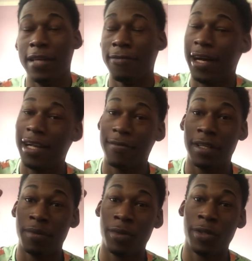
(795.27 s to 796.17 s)
If y'all have
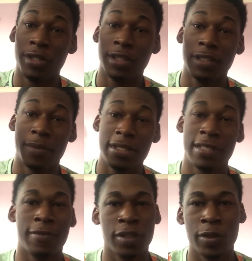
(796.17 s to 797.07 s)
any more
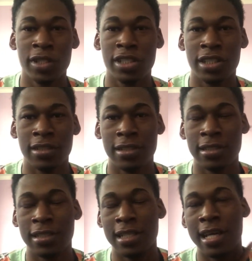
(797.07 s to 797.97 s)
specific
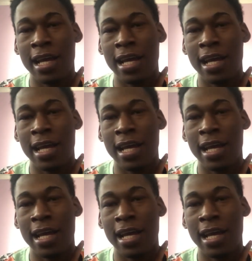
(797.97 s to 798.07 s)
questions,